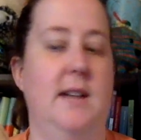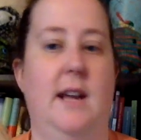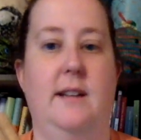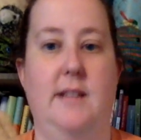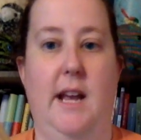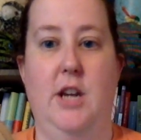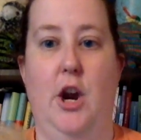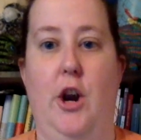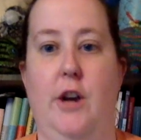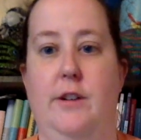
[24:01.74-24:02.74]
take ten
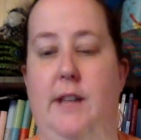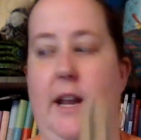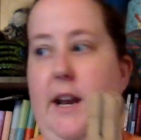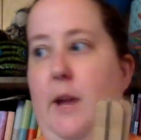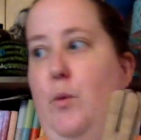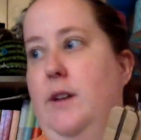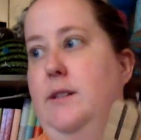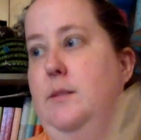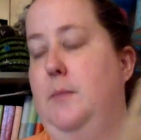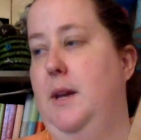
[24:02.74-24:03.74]
yards, and I wanted
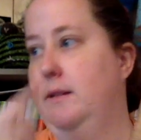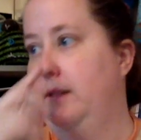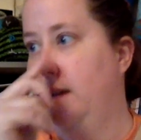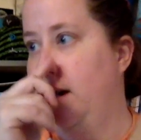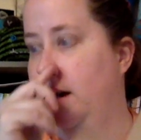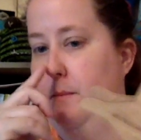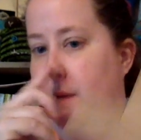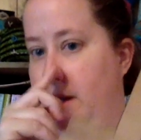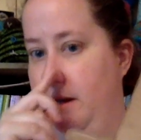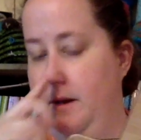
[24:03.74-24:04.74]
to make some
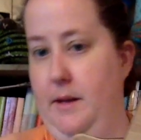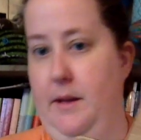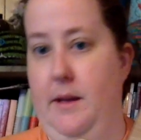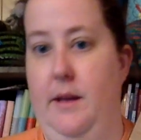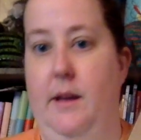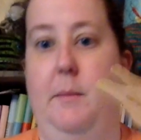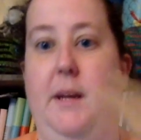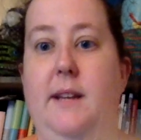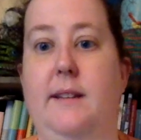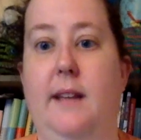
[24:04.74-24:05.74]

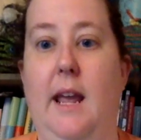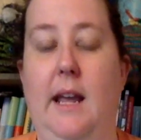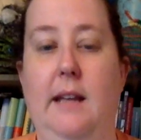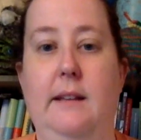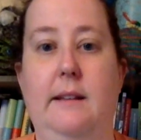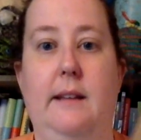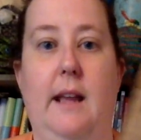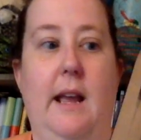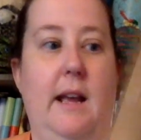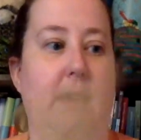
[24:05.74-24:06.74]
mini skeins,
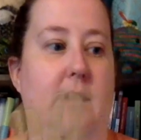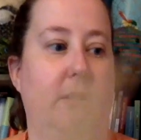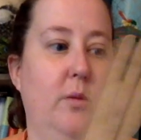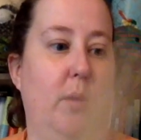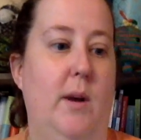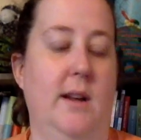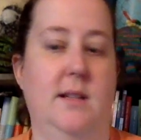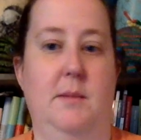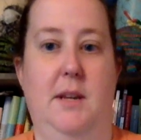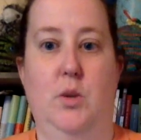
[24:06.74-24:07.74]
and so I wanted
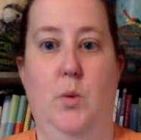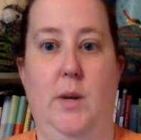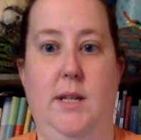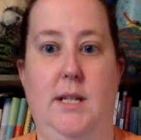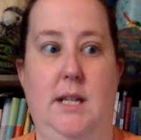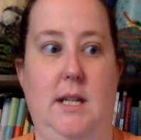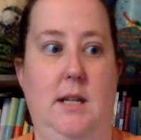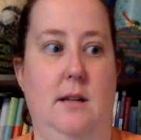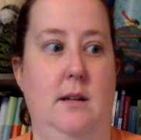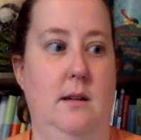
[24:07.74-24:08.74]
to make
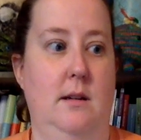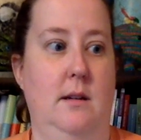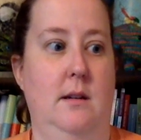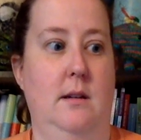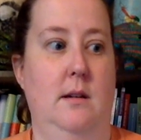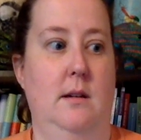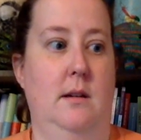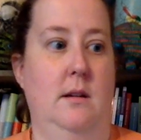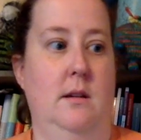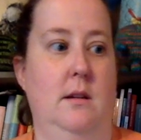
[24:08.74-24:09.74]
twenty
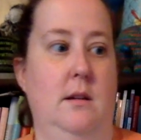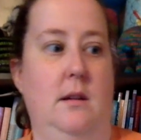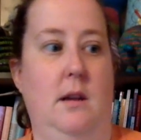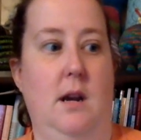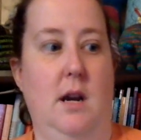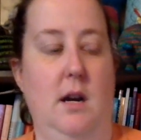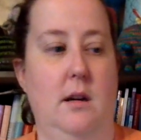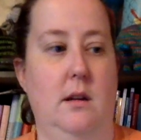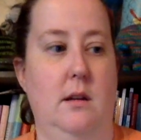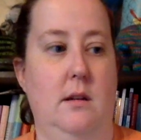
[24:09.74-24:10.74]
yard
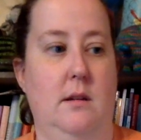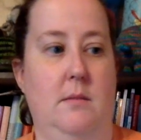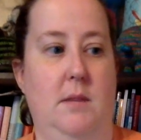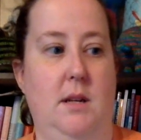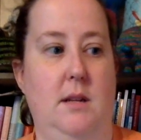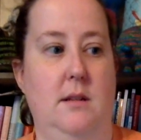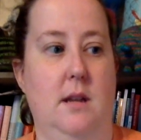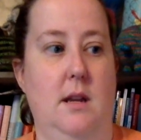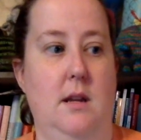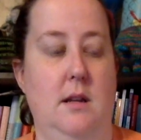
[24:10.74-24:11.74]
mini
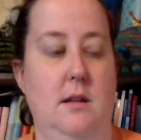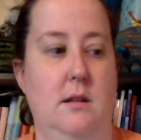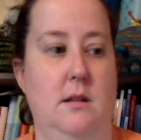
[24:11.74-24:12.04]
skeins.